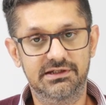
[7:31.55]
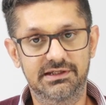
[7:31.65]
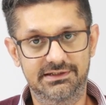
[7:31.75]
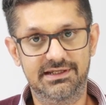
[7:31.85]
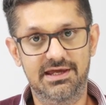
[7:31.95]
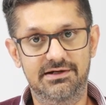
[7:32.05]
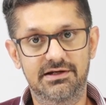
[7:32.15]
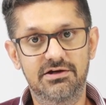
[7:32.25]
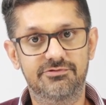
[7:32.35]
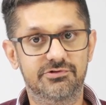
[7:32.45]
in Canada.
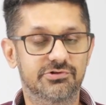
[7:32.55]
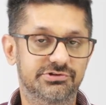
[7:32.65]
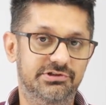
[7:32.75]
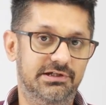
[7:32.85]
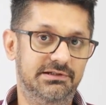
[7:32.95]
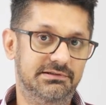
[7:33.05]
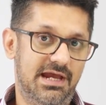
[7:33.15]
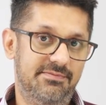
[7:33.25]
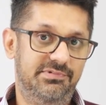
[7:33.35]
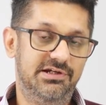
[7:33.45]
Of course, the
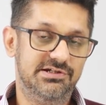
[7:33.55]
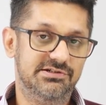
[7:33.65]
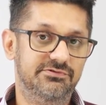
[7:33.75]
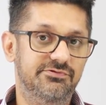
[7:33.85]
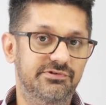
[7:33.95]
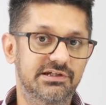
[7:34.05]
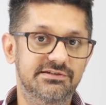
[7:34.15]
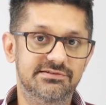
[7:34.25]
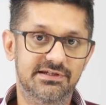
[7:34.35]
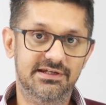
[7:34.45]
application
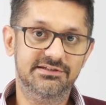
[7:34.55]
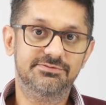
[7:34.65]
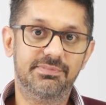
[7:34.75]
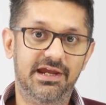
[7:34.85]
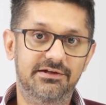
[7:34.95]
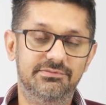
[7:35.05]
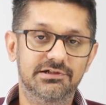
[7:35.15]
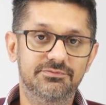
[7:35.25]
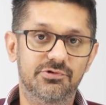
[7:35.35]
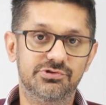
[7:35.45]
fees is
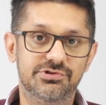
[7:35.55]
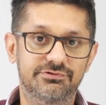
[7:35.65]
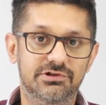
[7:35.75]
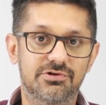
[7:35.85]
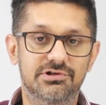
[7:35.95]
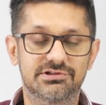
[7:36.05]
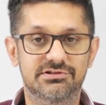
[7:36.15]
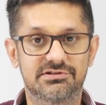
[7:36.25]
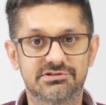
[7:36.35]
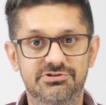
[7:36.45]
payable. Most of the
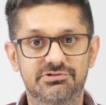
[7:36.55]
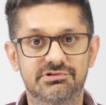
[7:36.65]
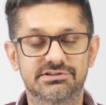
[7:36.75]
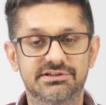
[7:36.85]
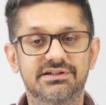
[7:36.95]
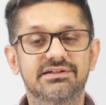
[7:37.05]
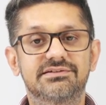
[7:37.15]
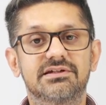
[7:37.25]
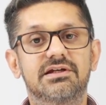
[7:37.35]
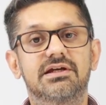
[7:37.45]
colleges and
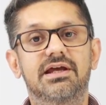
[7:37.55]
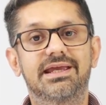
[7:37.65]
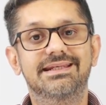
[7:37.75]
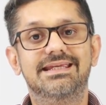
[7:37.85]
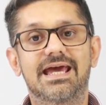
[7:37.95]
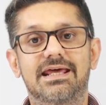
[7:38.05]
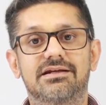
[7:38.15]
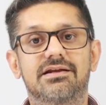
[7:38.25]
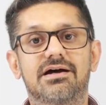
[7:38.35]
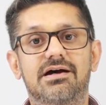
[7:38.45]
universities in
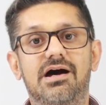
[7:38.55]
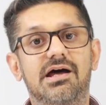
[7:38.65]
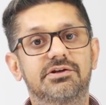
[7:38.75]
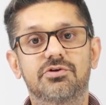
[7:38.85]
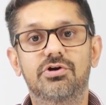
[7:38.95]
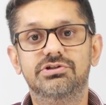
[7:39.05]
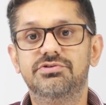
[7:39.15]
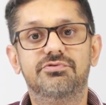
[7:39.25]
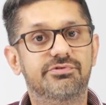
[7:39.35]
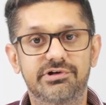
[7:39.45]
Canada are not
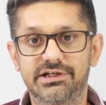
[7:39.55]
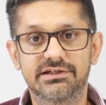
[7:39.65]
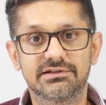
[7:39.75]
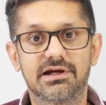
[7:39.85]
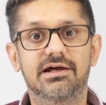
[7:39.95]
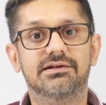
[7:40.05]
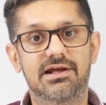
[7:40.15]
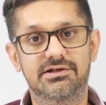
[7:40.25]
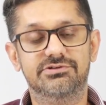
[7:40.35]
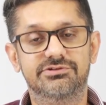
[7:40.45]
free.
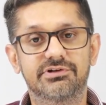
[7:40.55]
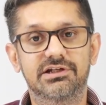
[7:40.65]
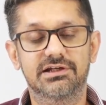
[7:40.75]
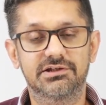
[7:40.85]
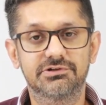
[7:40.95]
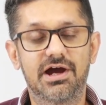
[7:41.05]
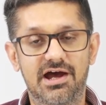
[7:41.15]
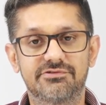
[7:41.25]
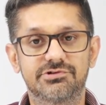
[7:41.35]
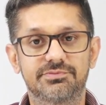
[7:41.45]
Unlike Australia, you
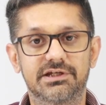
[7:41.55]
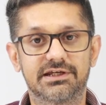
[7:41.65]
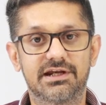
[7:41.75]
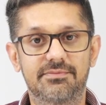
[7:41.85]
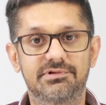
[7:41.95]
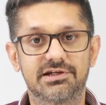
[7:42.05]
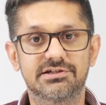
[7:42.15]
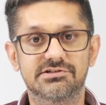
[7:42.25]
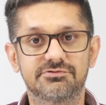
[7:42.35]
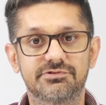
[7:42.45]
have to pay an
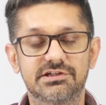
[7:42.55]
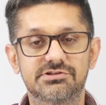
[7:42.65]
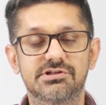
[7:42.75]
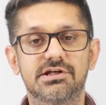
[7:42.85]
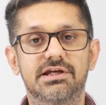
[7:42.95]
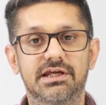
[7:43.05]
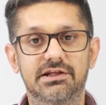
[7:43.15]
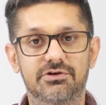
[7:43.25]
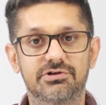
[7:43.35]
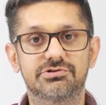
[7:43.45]
application fees
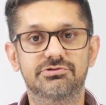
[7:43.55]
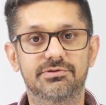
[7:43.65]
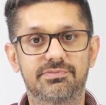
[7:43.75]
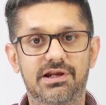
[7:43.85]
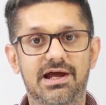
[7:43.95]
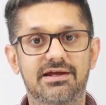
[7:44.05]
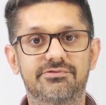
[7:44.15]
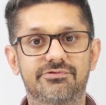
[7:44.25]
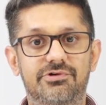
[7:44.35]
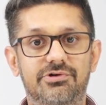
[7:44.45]
in order to apply
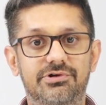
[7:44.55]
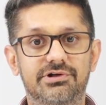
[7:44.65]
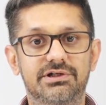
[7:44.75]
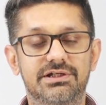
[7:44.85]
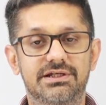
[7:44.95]
for